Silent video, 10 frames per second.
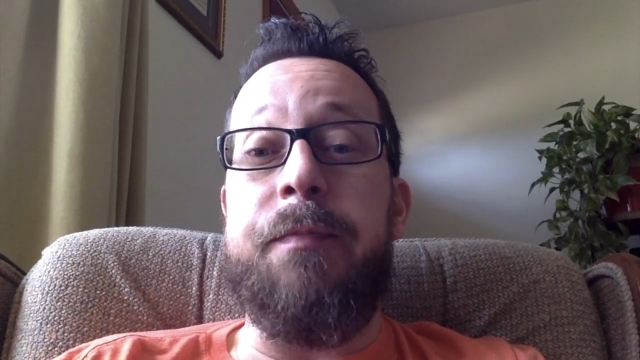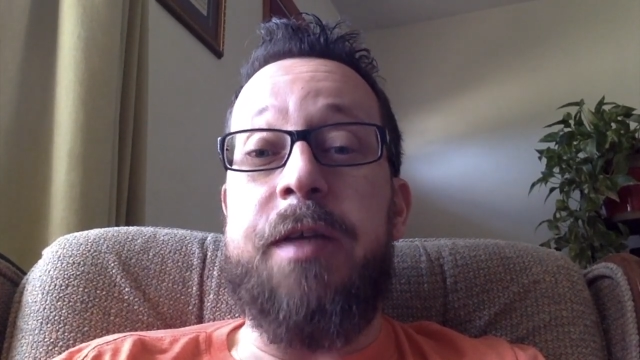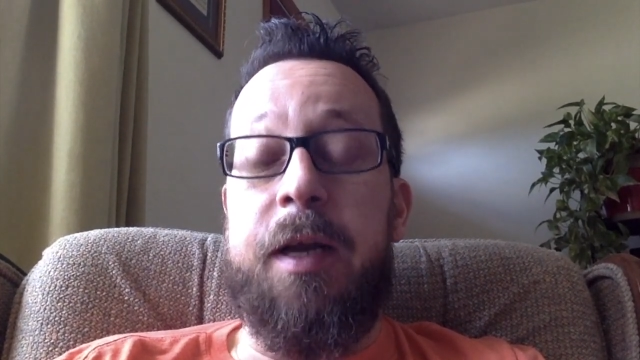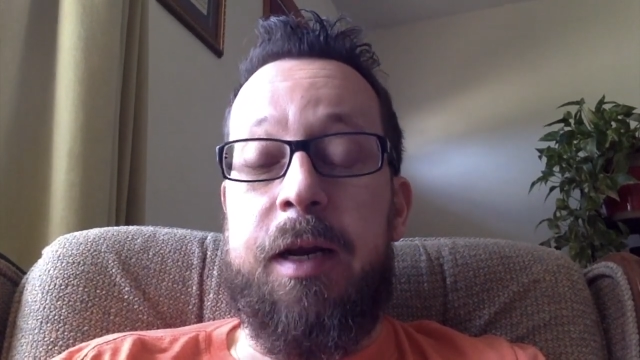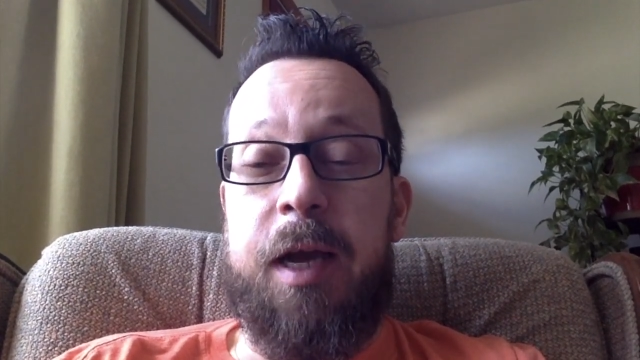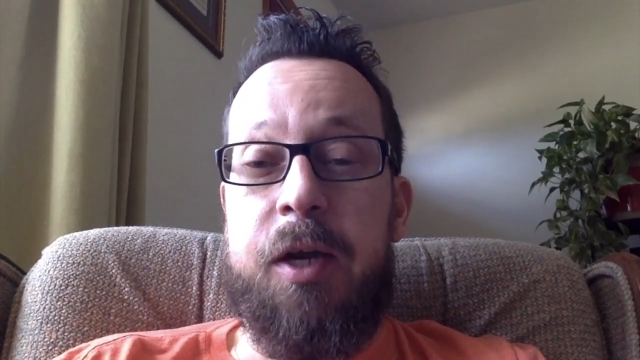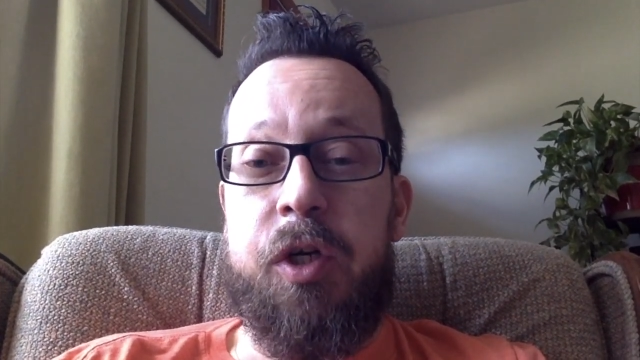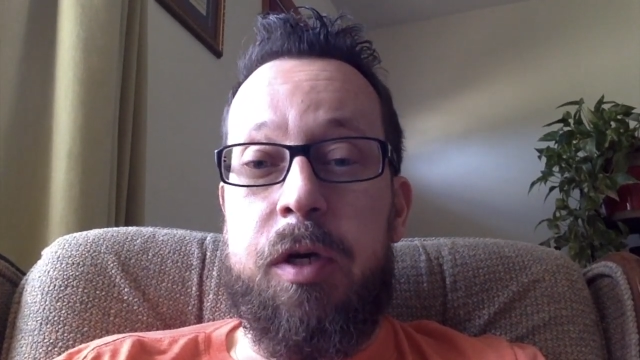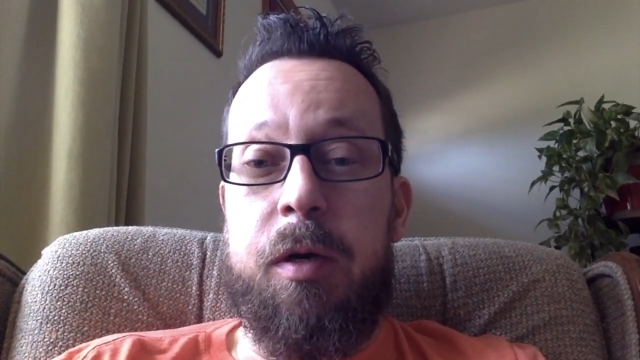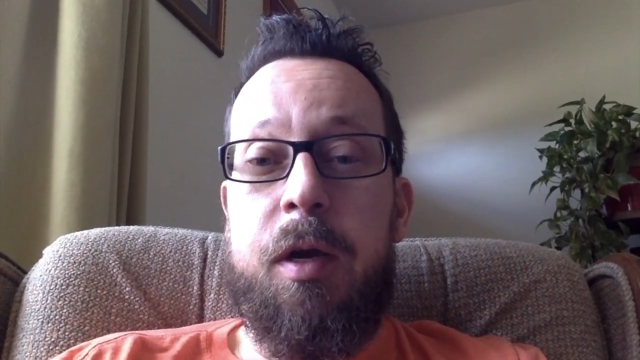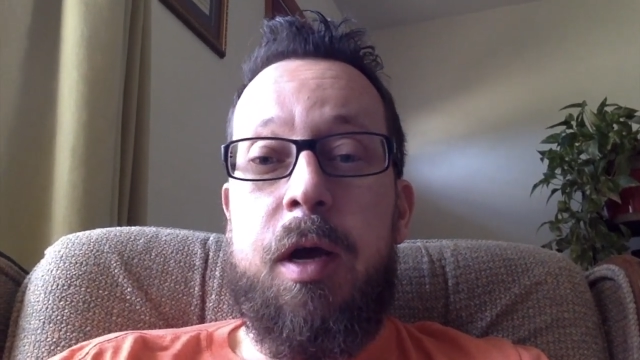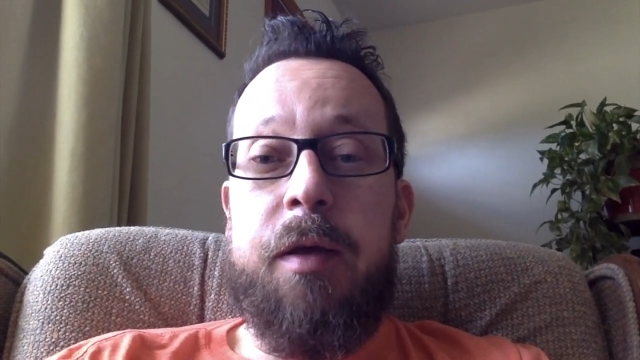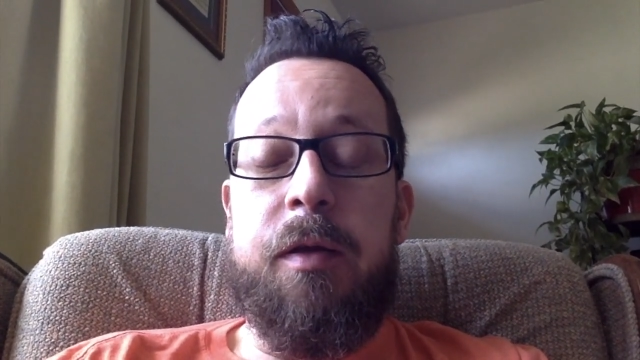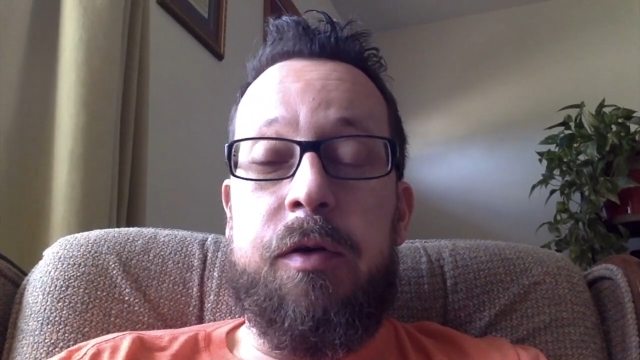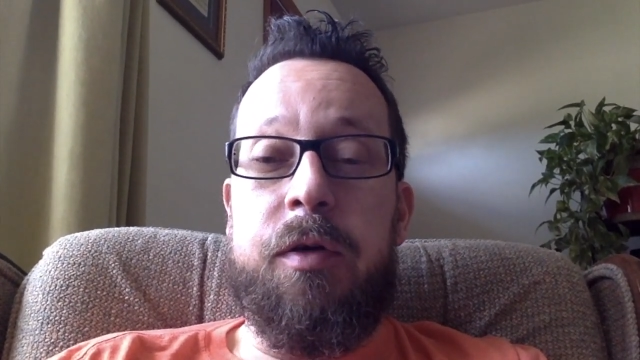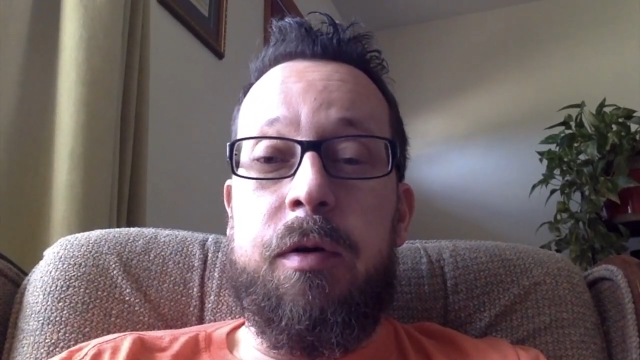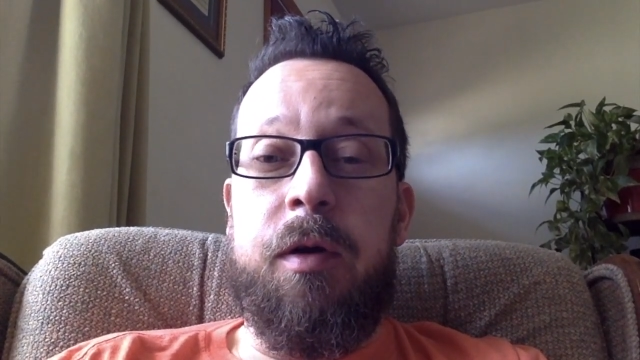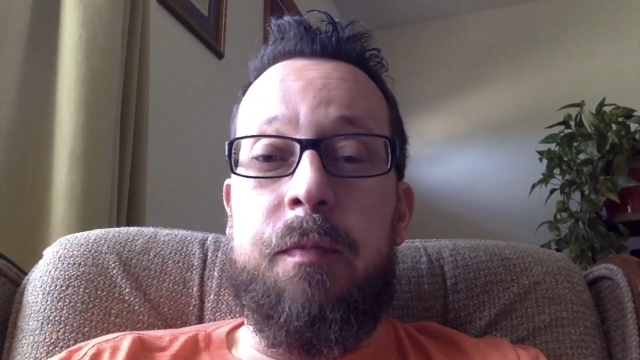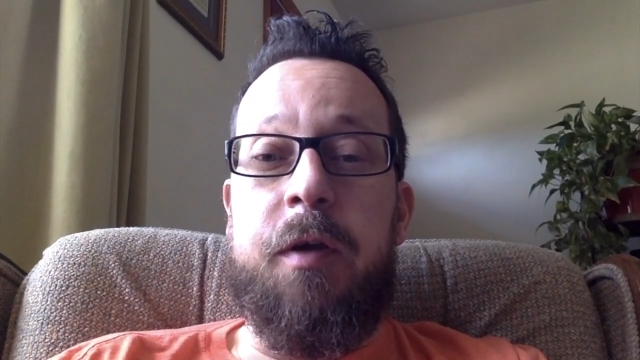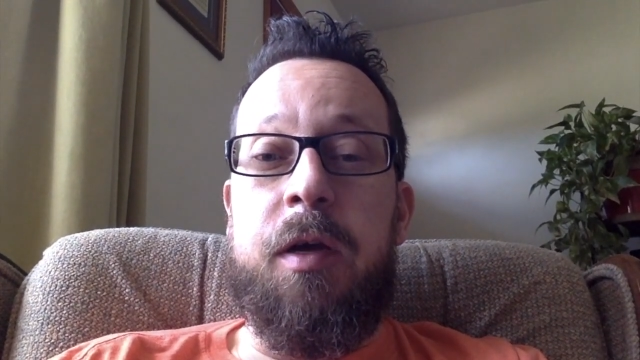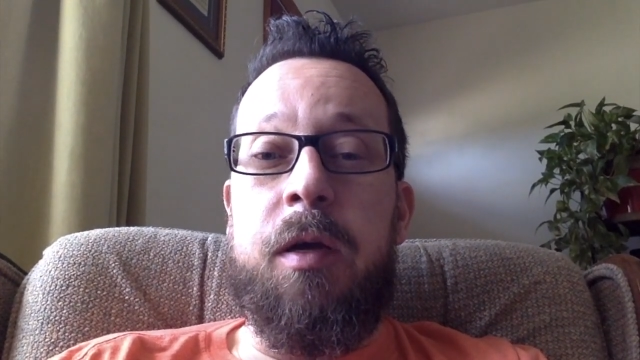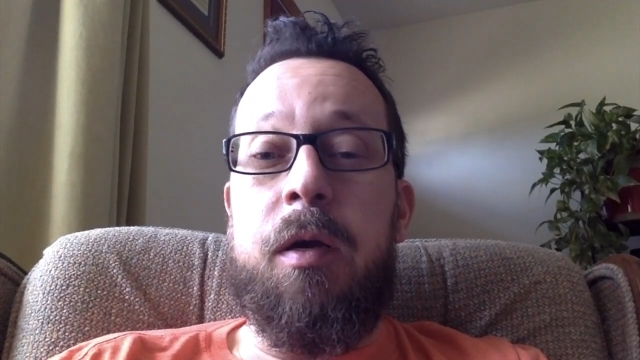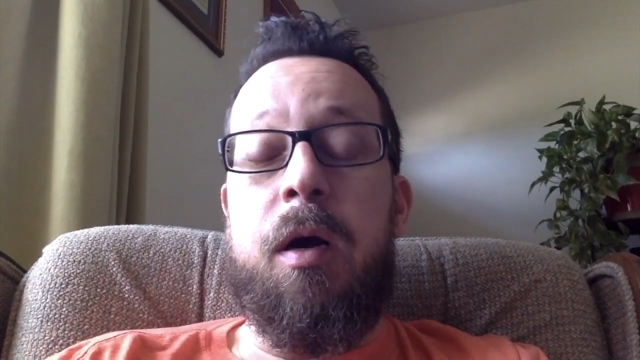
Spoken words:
Dedication that you're going to be